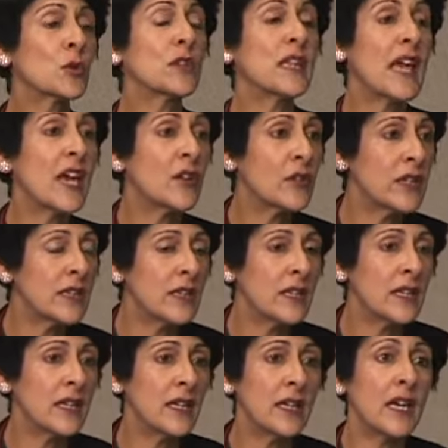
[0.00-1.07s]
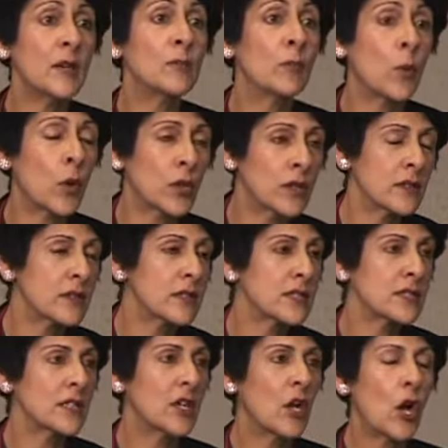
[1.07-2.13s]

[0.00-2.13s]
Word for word: therein the importance